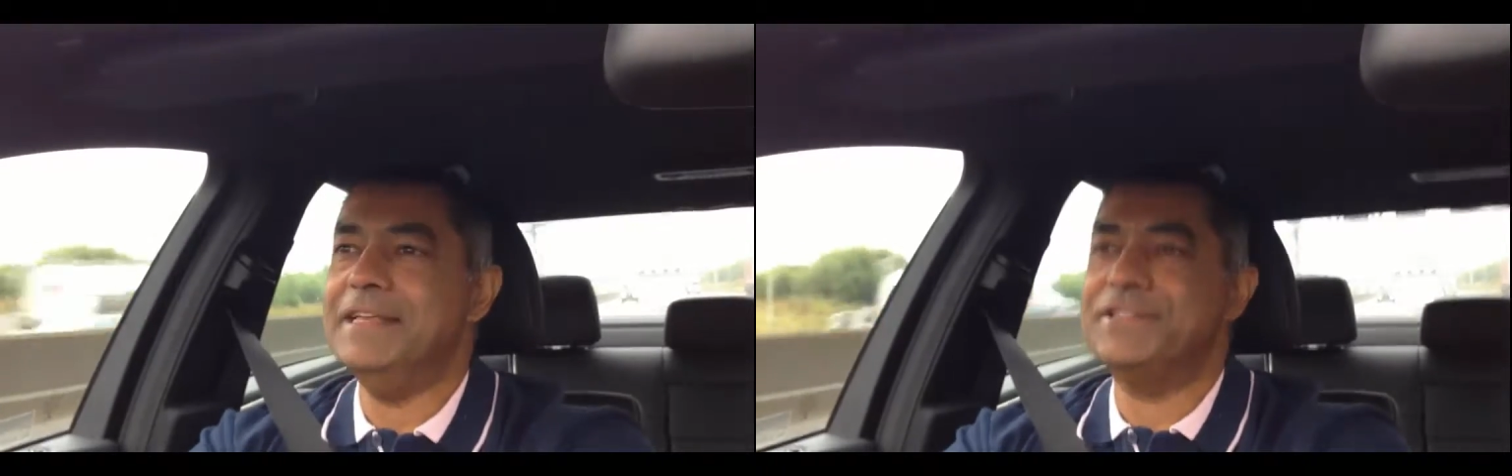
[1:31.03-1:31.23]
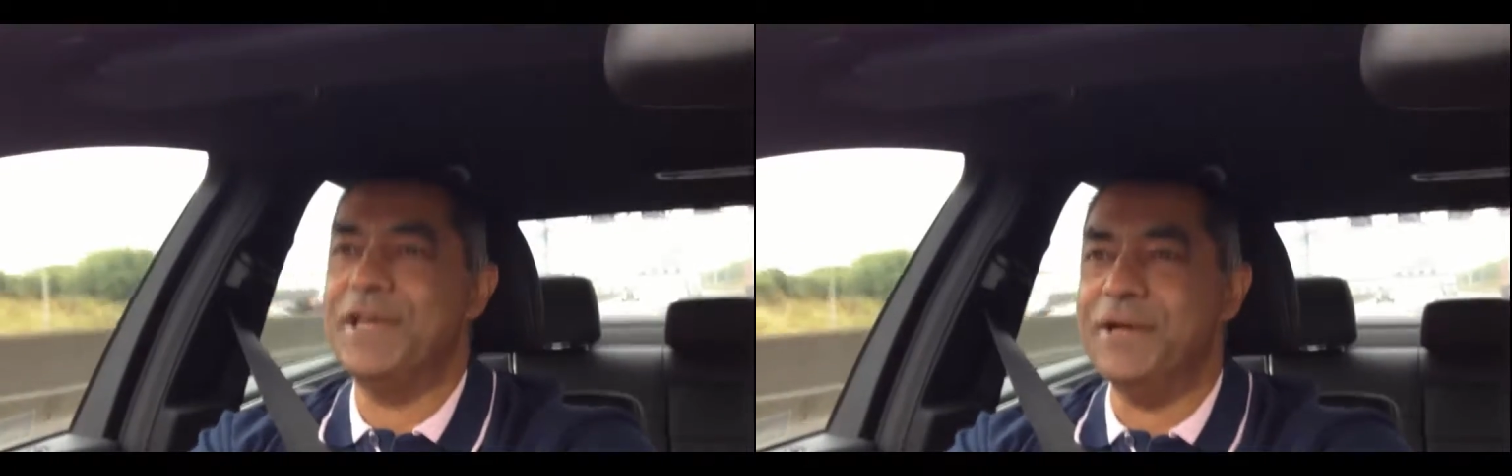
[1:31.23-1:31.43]

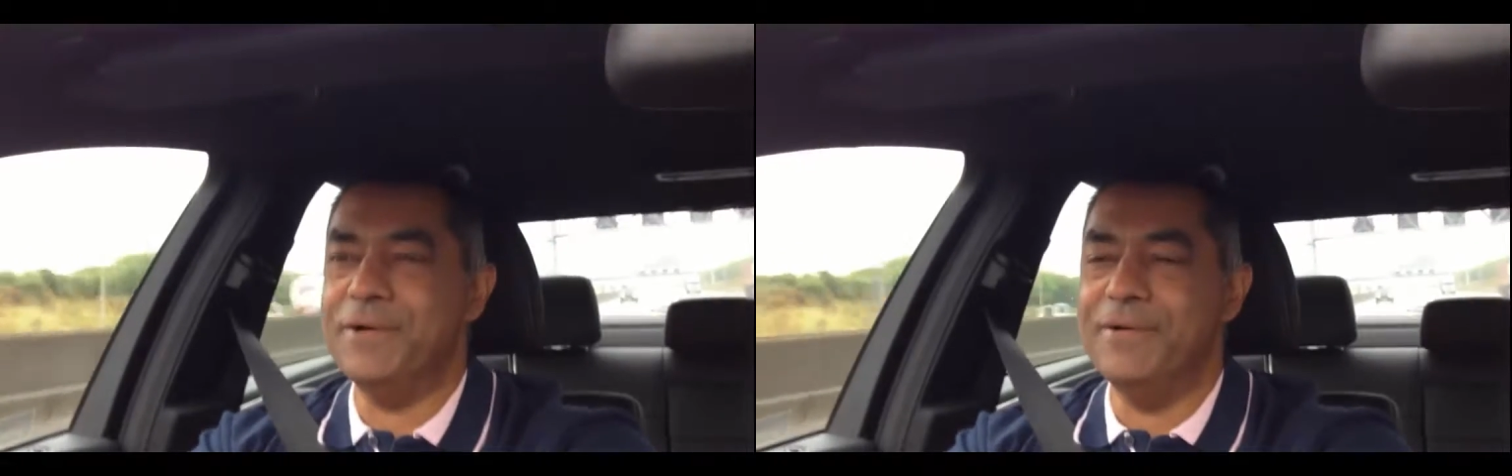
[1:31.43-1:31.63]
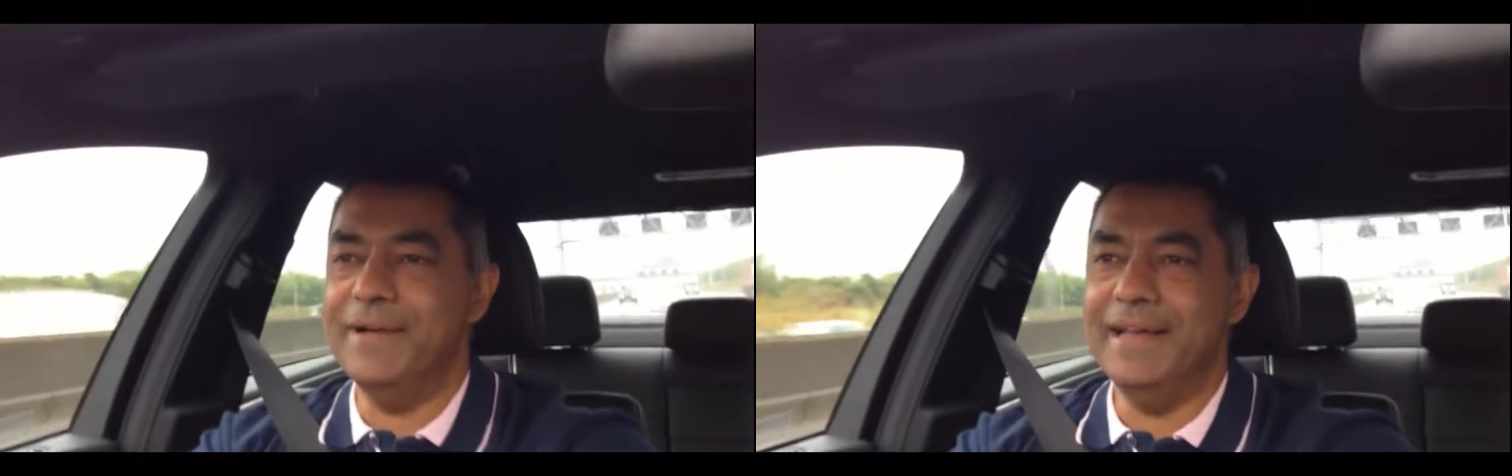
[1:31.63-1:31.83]

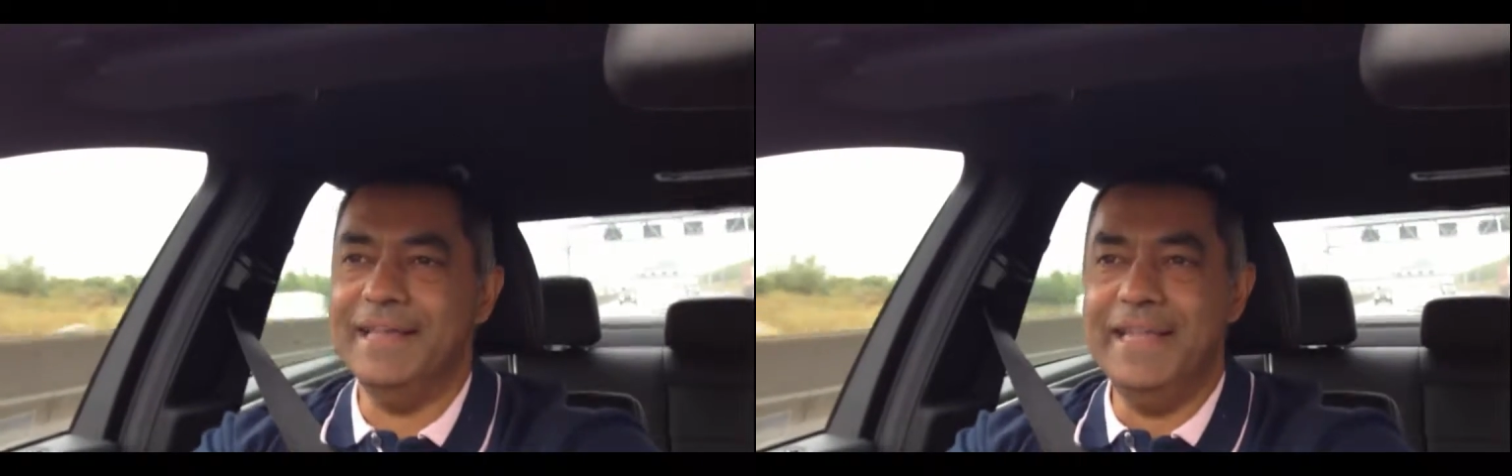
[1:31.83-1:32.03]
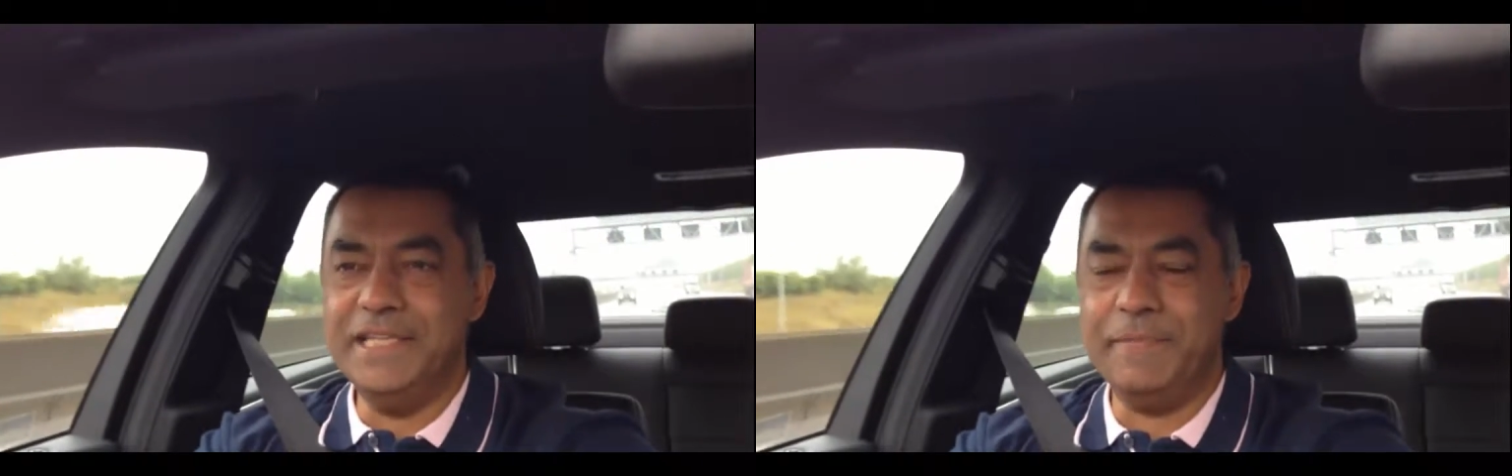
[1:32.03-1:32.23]
So
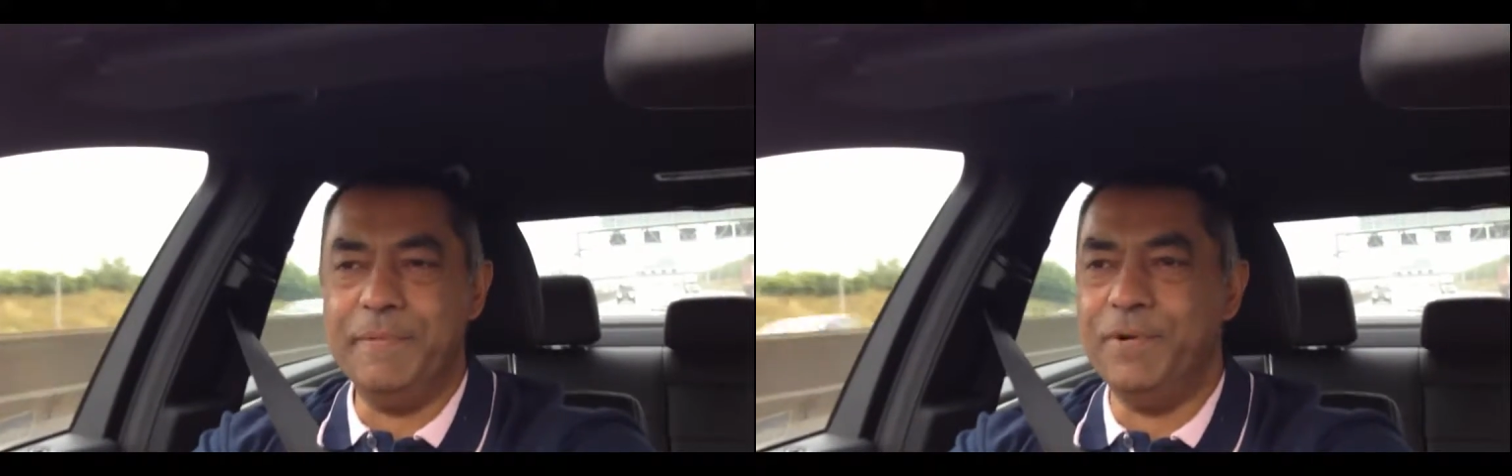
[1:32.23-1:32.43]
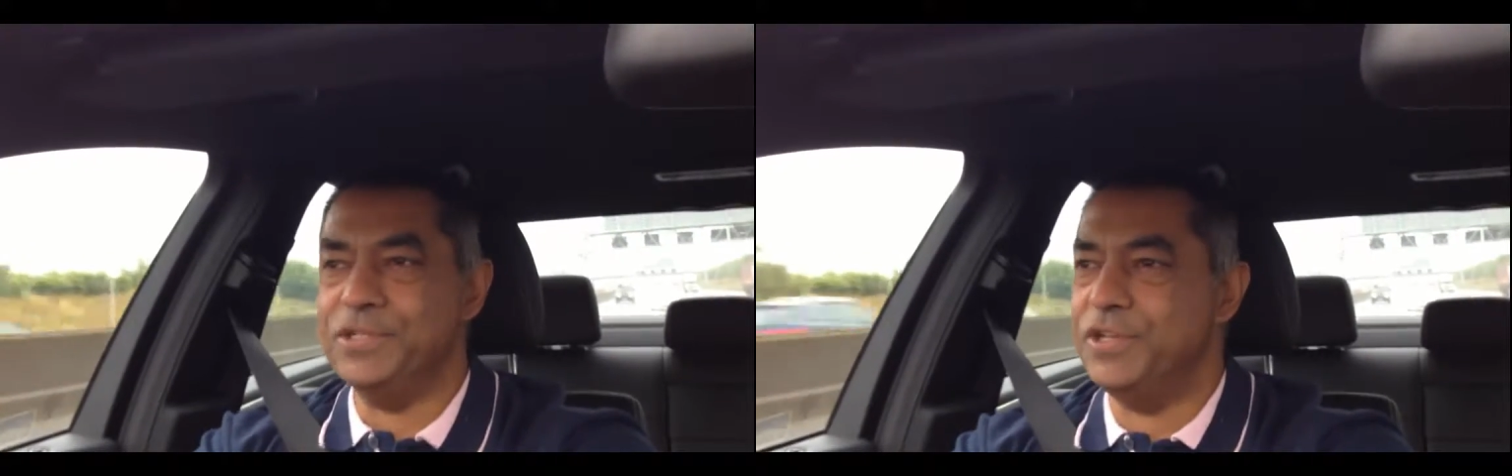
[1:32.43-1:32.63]
uh, it needs to
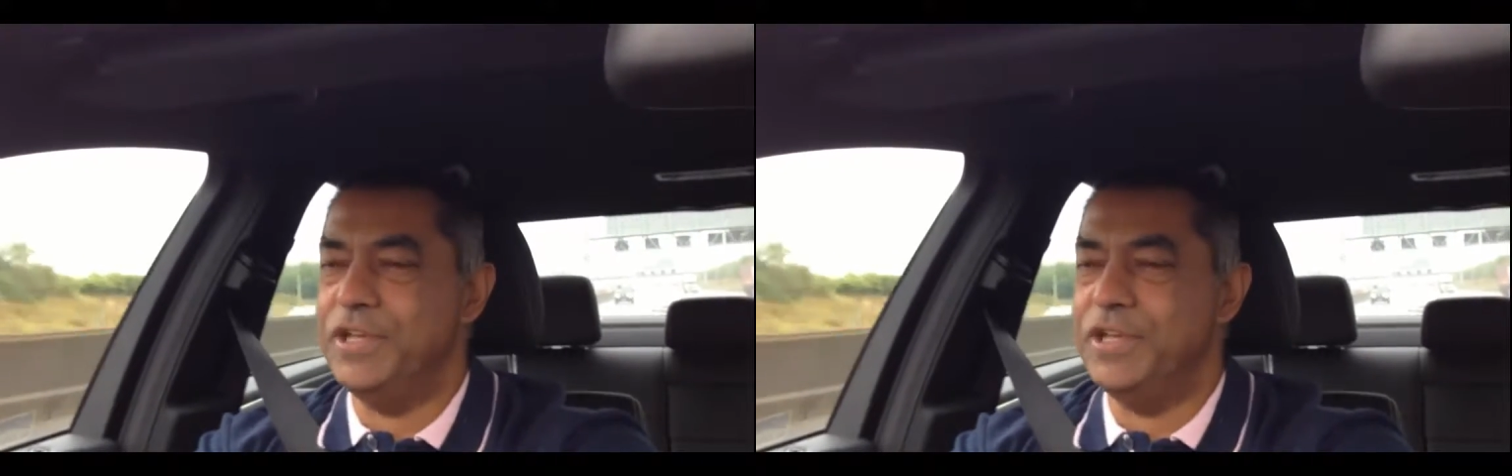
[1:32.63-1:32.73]
be pushed,